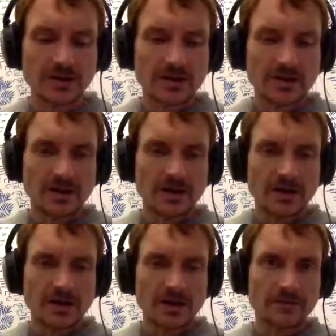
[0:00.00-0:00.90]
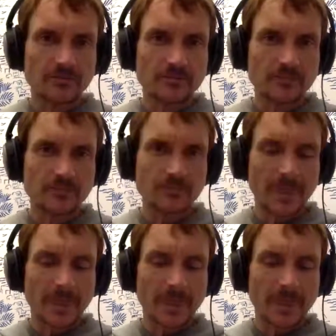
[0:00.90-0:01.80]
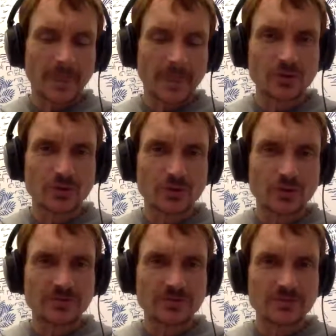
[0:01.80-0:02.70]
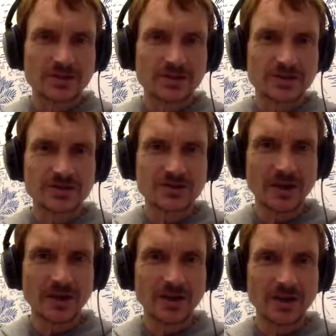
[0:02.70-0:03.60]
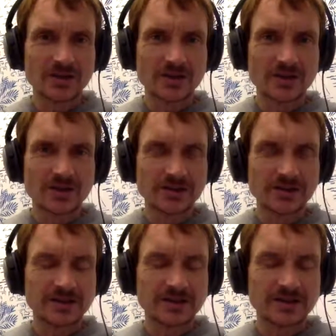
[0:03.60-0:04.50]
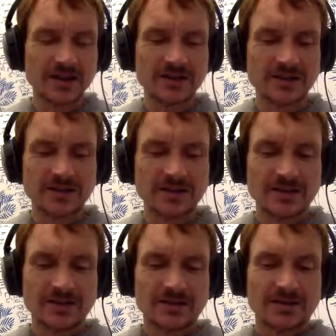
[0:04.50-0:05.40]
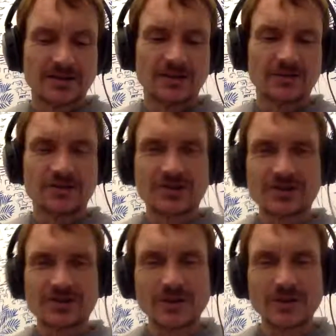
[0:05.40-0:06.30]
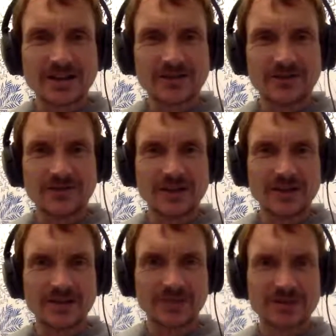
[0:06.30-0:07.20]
And I have very important decisions to make. I need a clear head, which is in a way kind of funny, but.